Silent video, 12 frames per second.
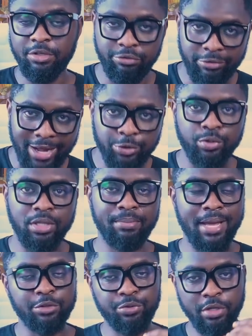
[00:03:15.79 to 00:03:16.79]
gradually
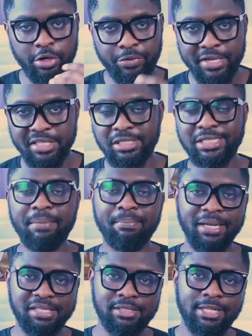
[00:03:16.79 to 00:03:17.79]
began to increase step
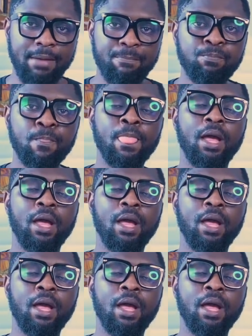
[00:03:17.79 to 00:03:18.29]
by step,